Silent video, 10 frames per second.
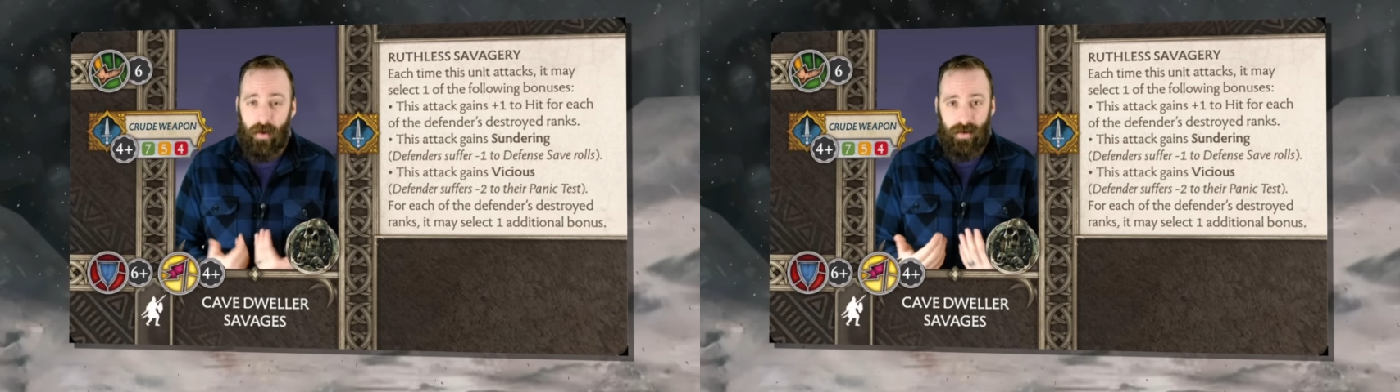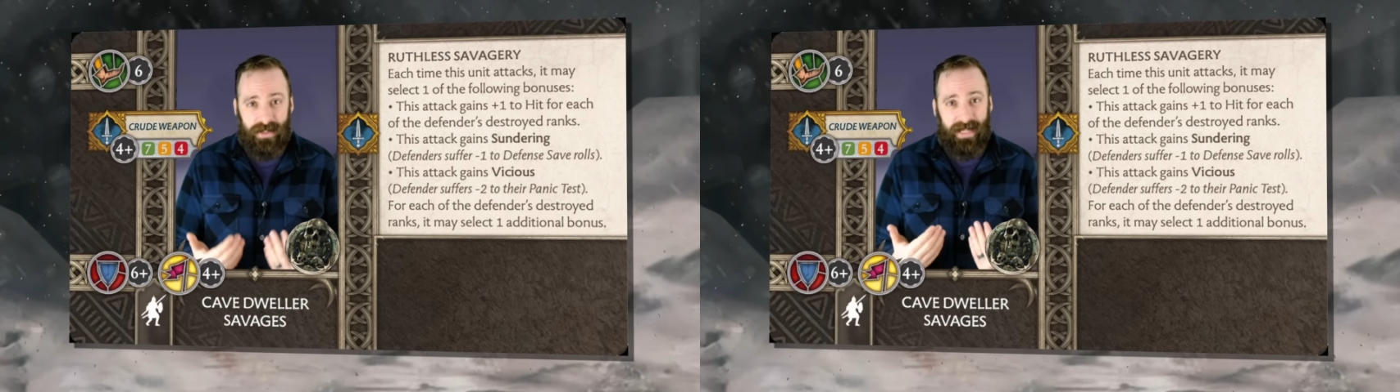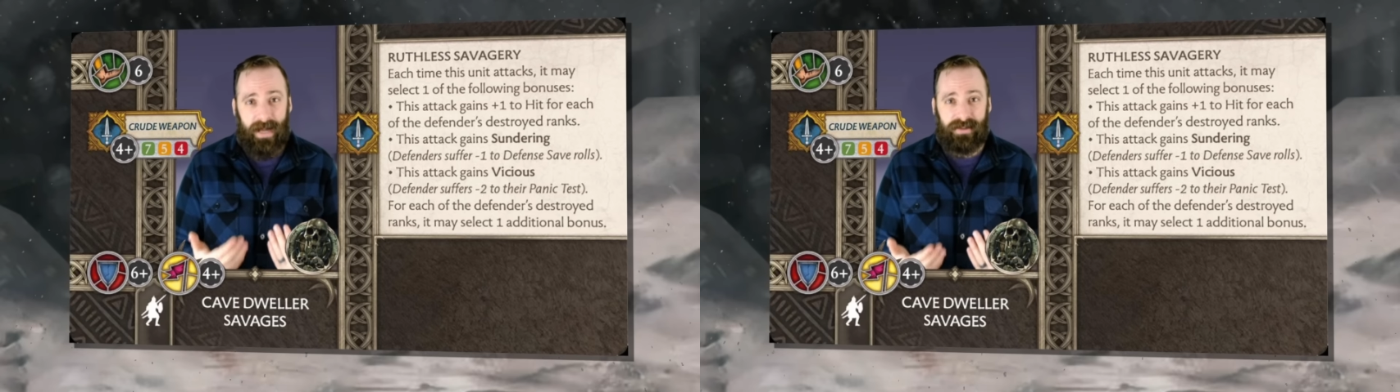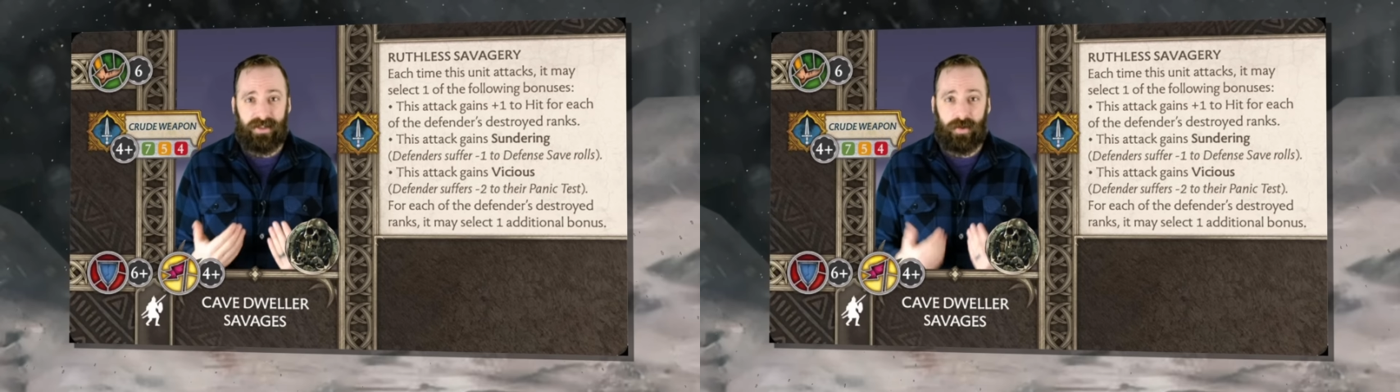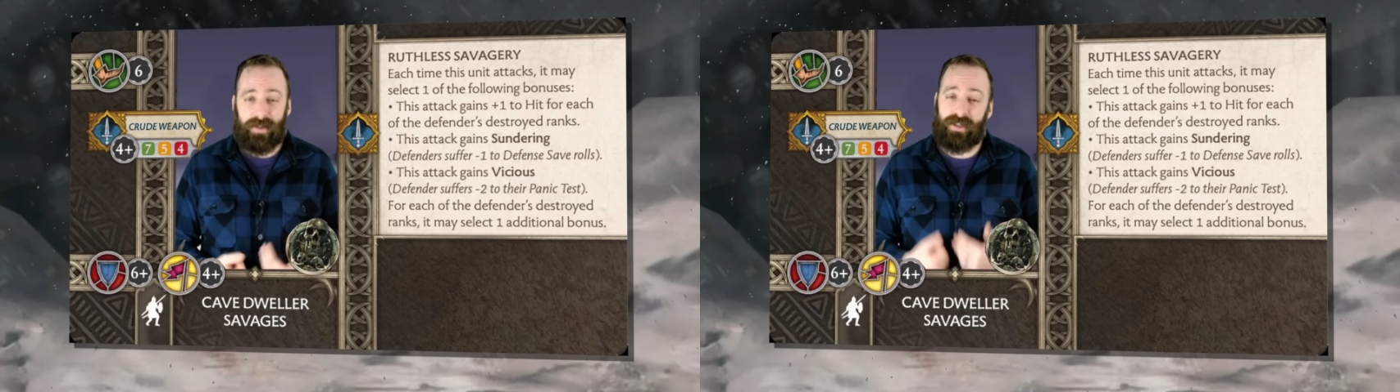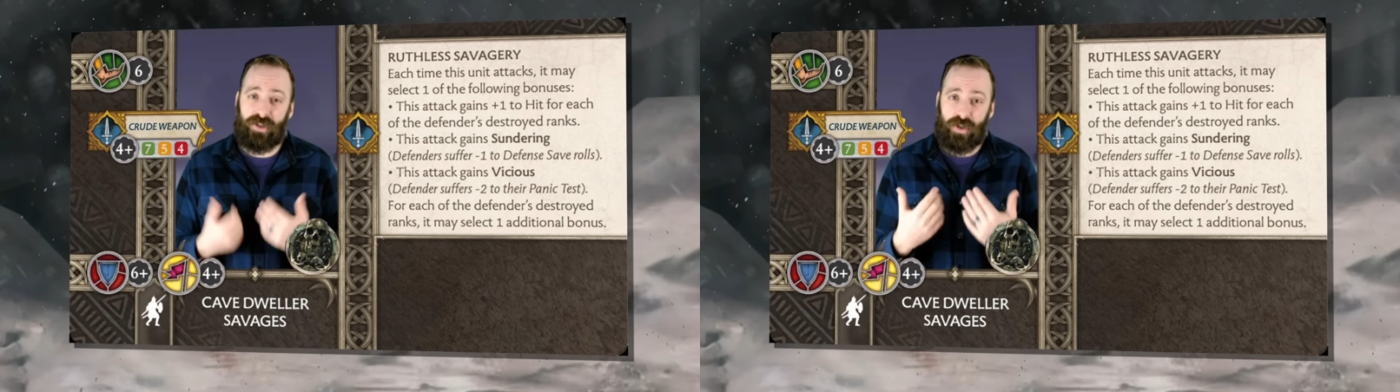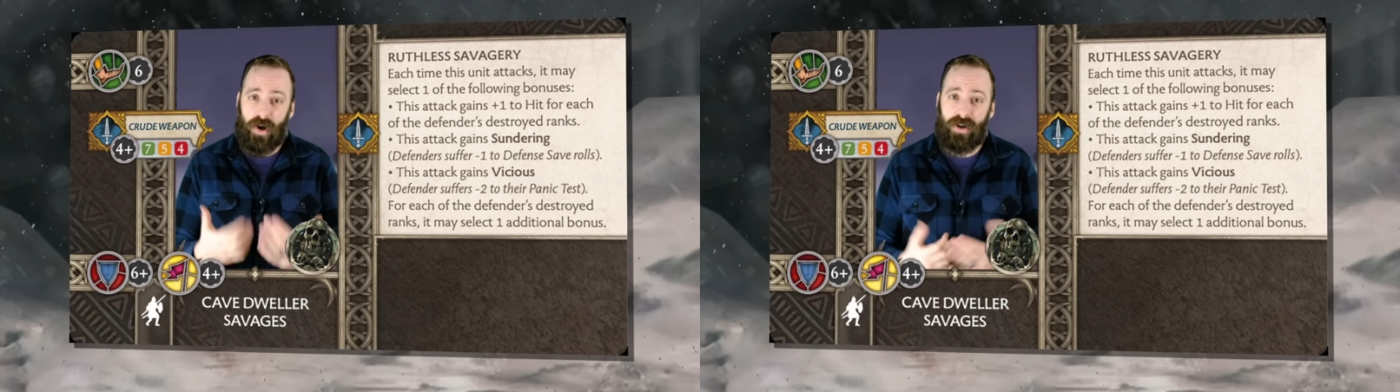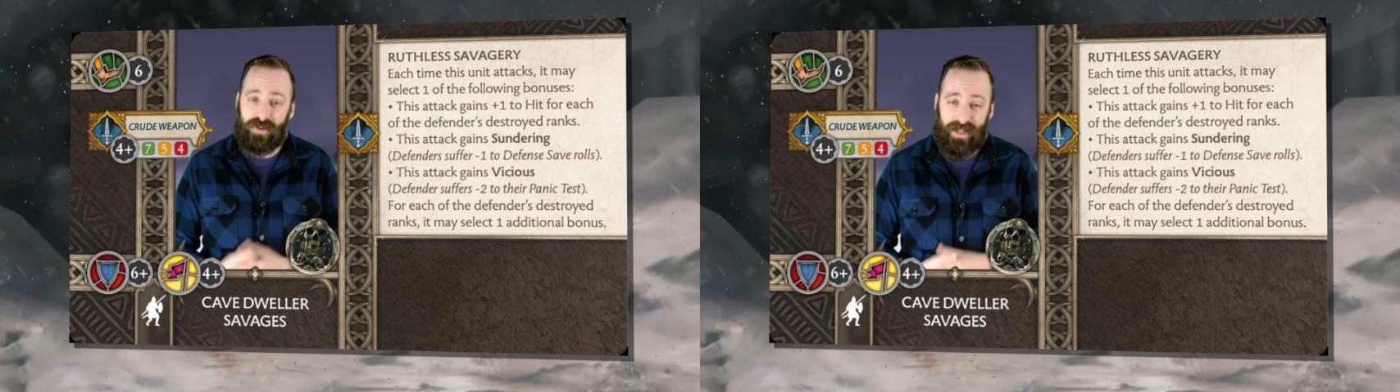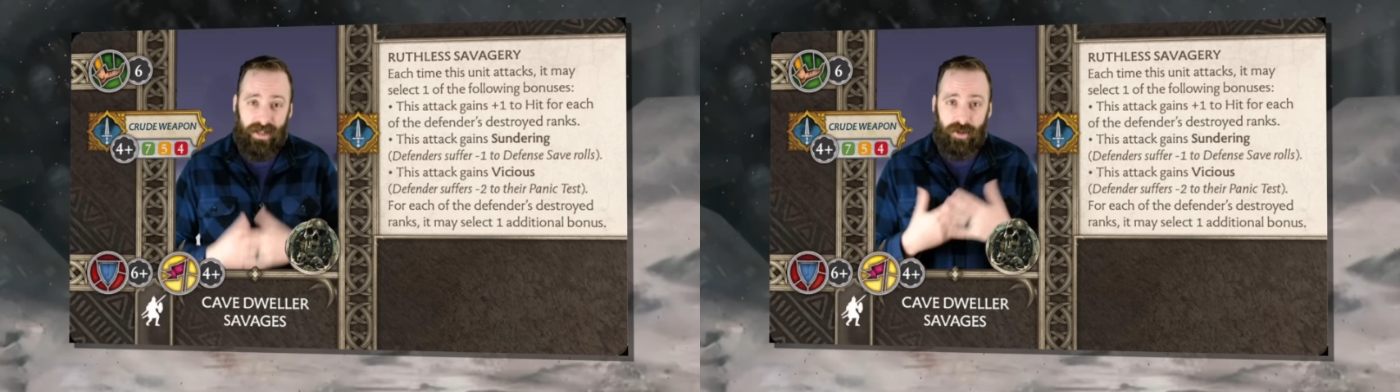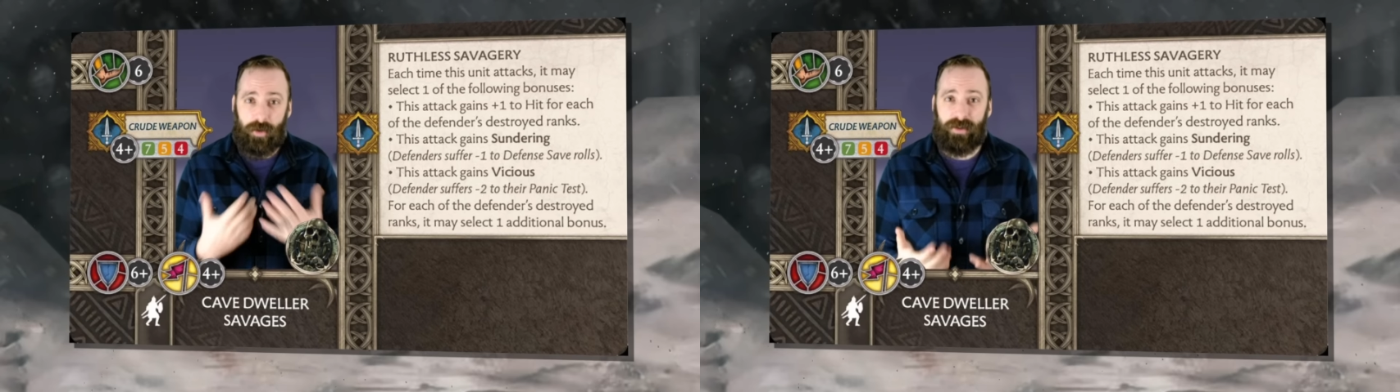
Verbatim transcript: which allows this unit to charge in,